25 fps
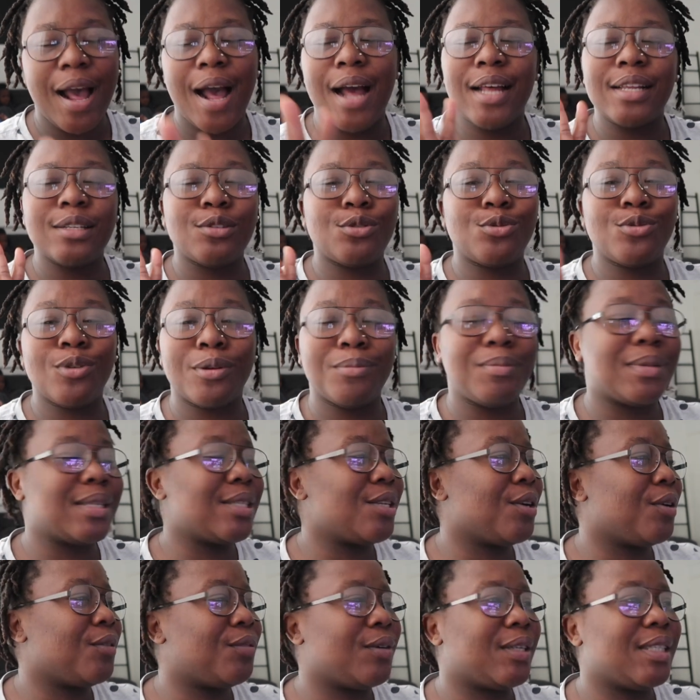soak soaked
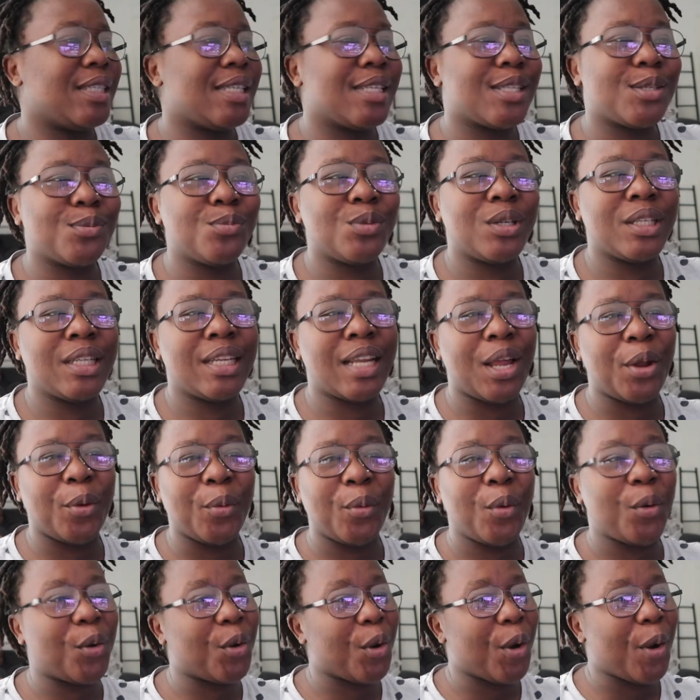myself and this morning I
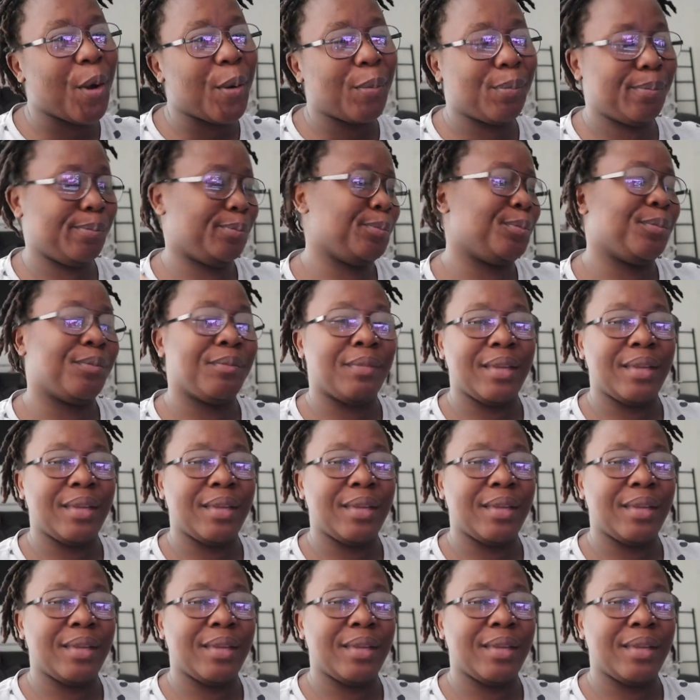woke up